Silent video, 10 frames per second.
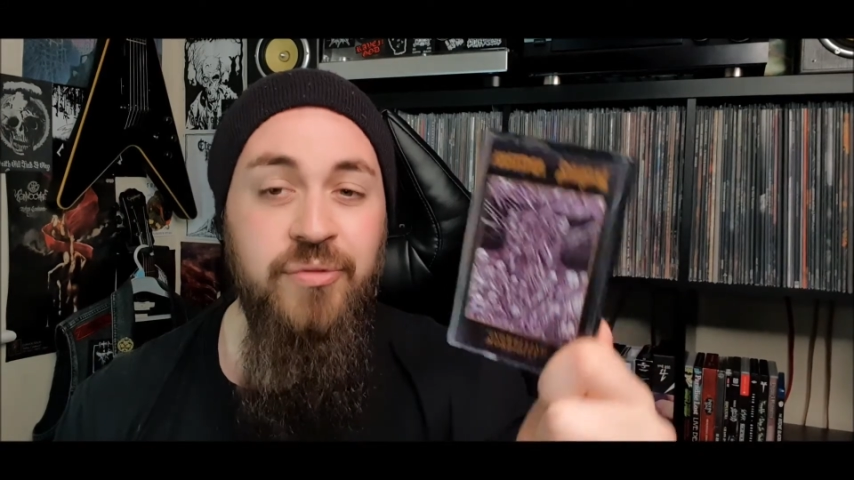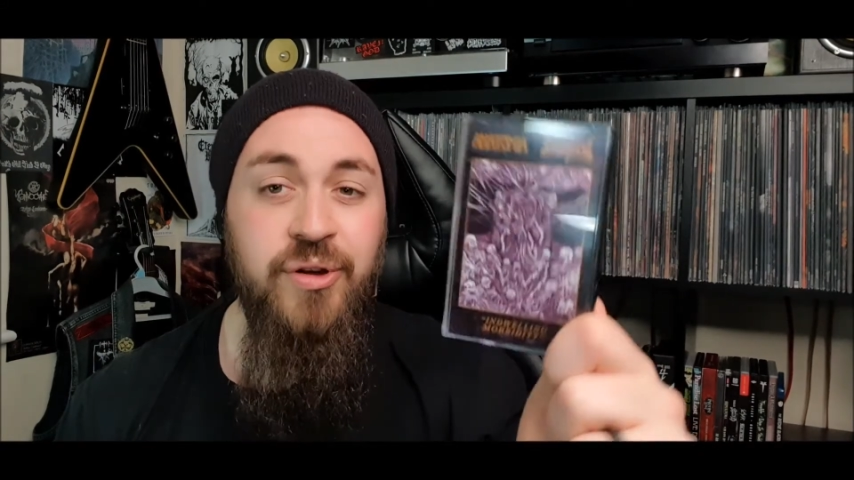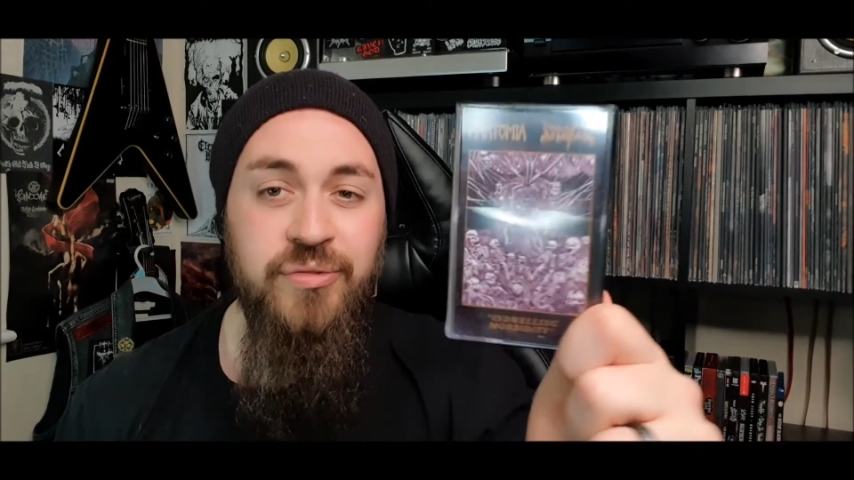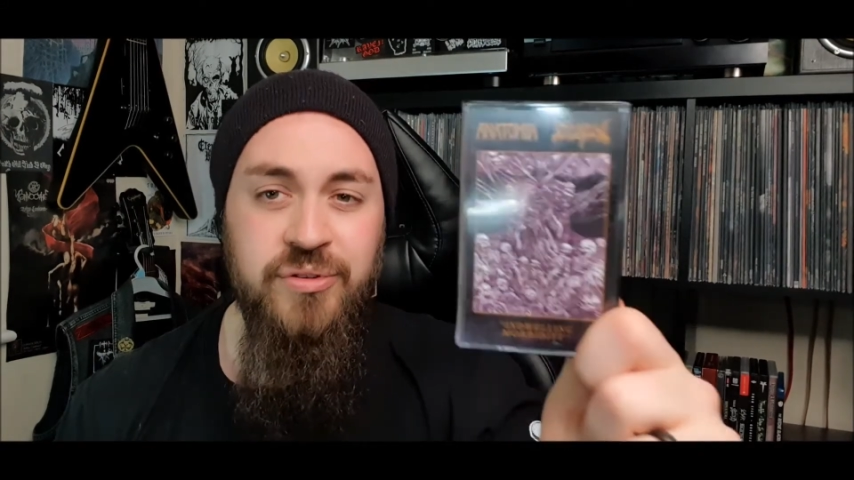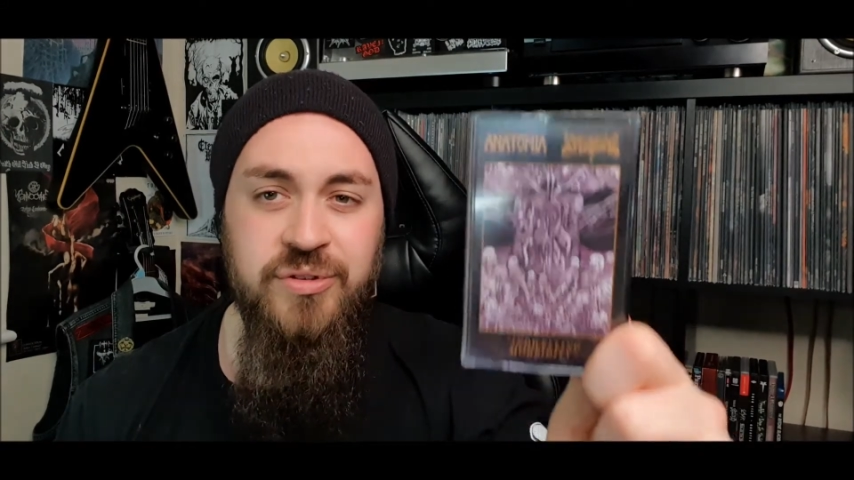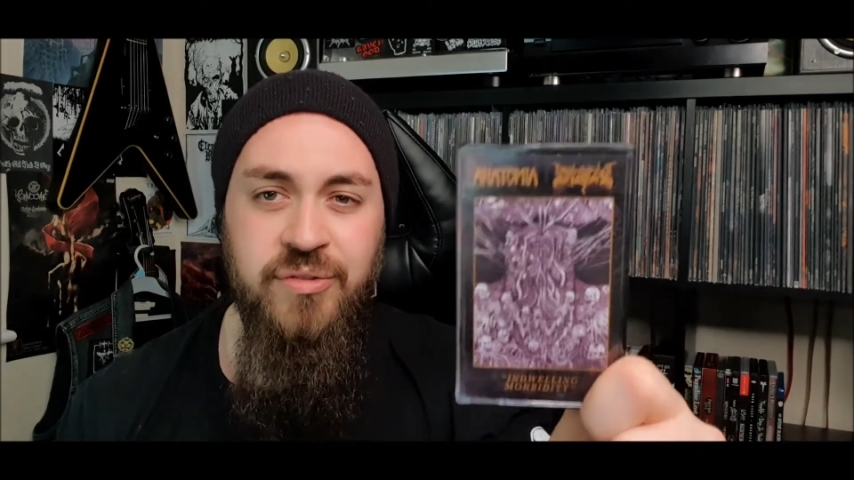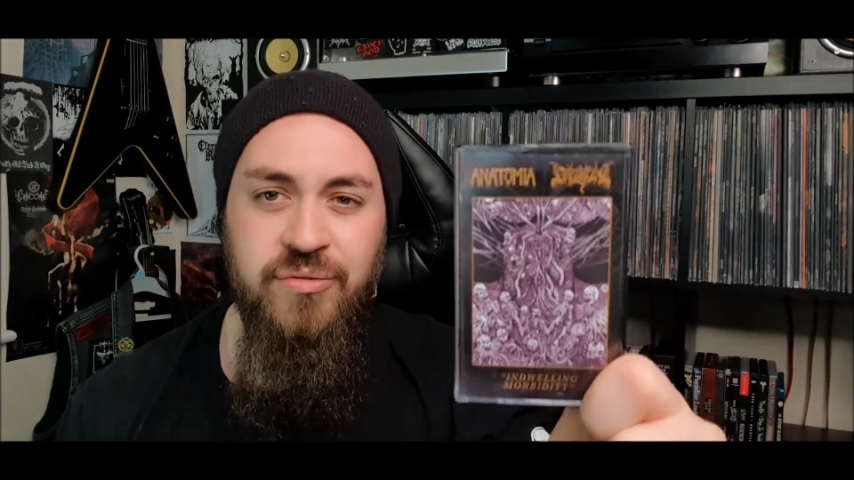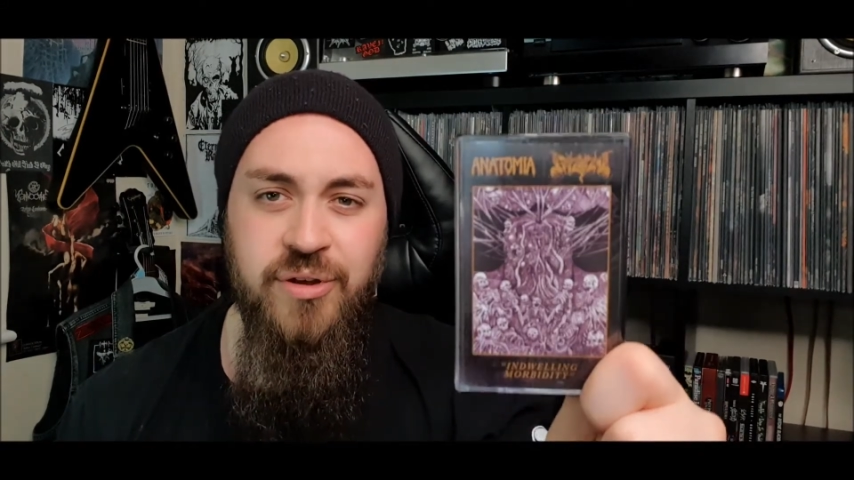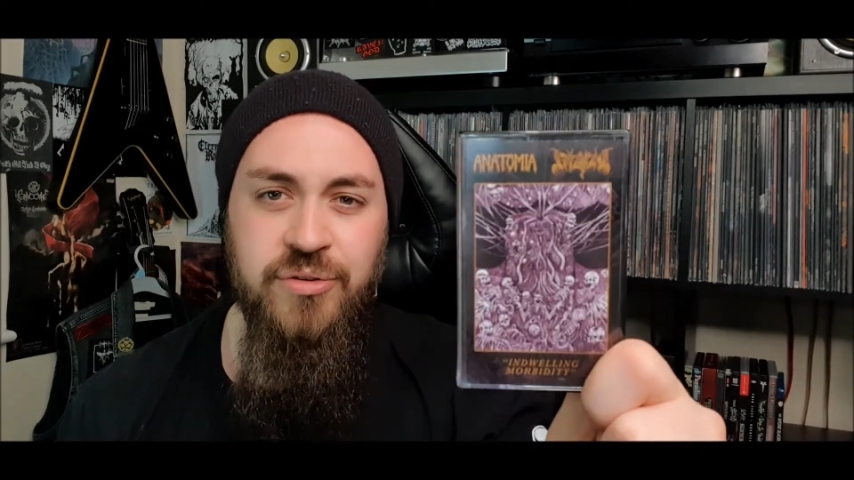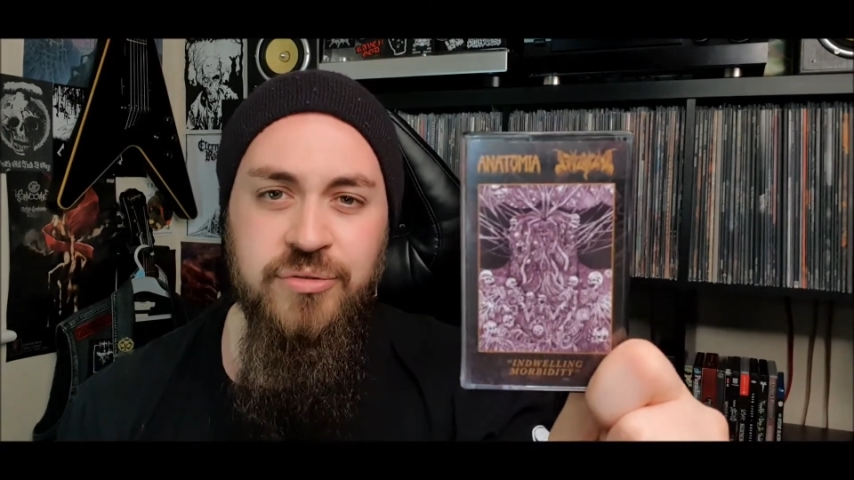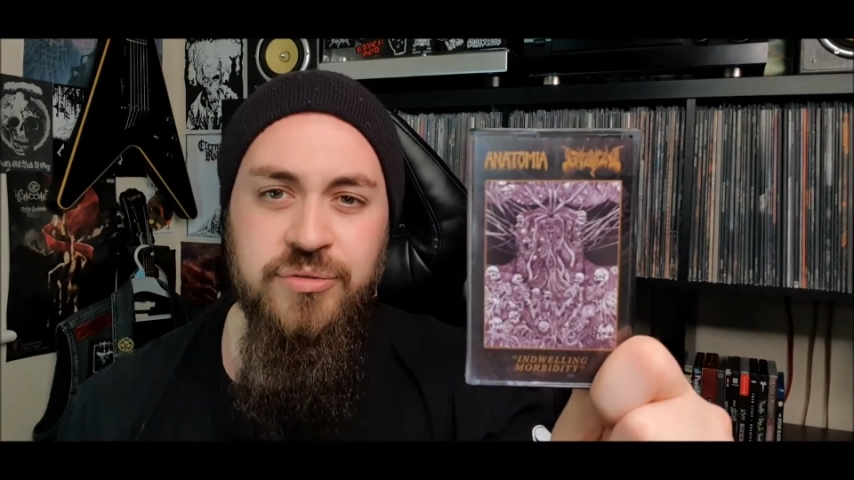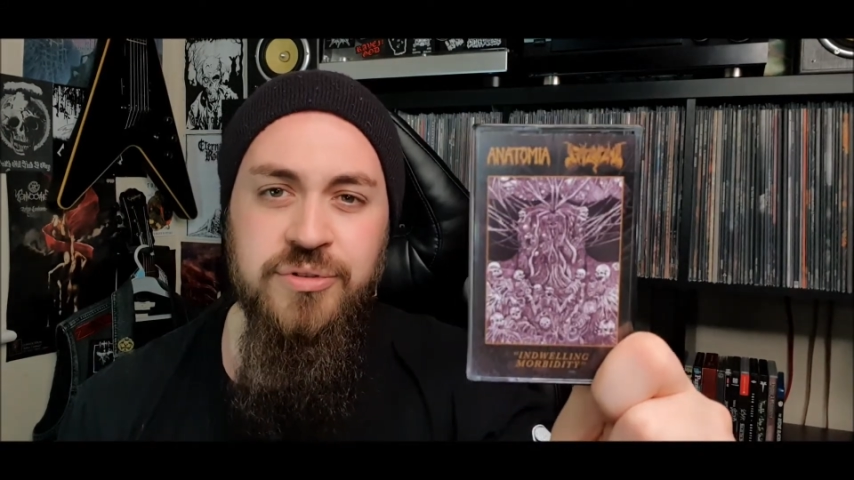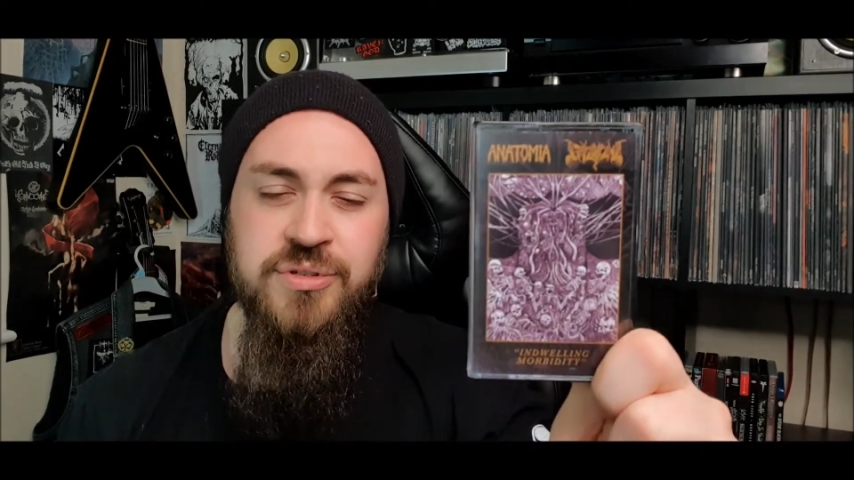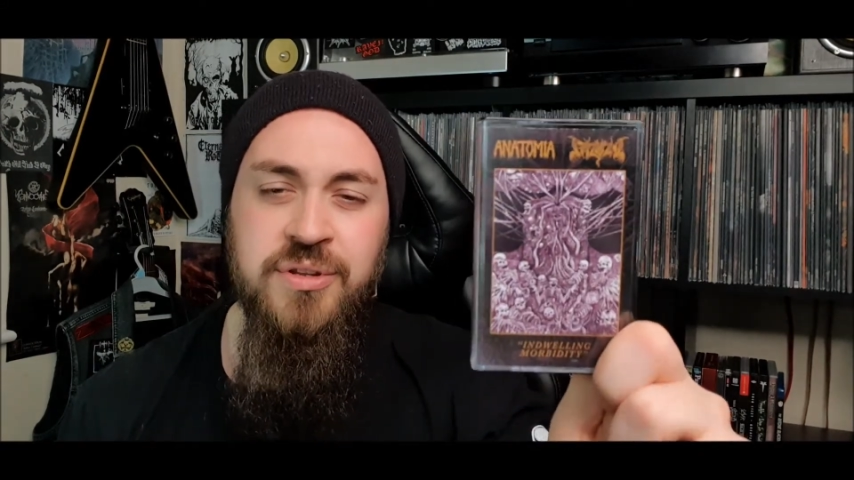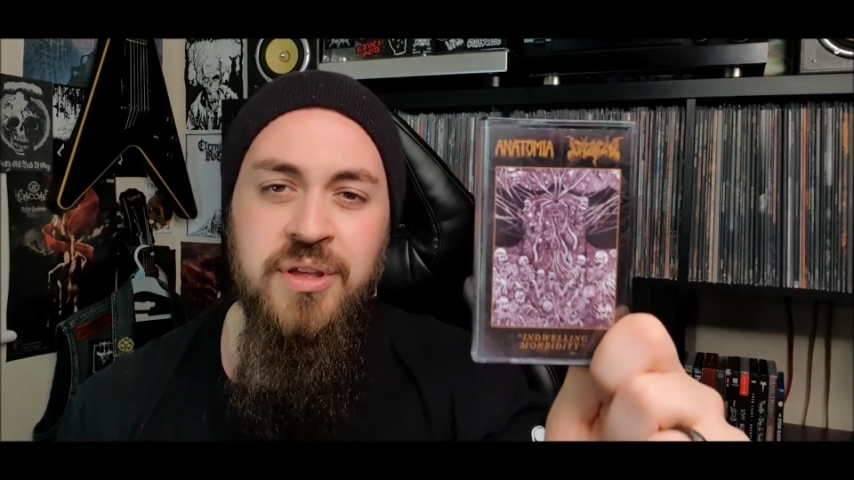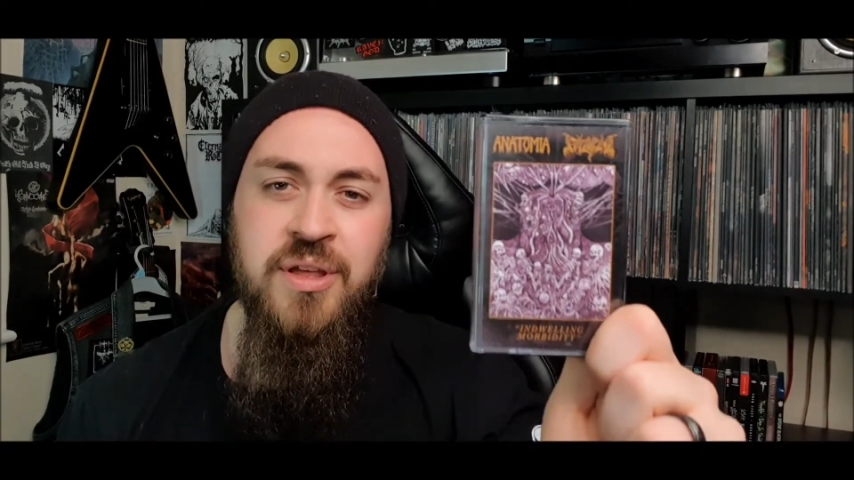After Death Records,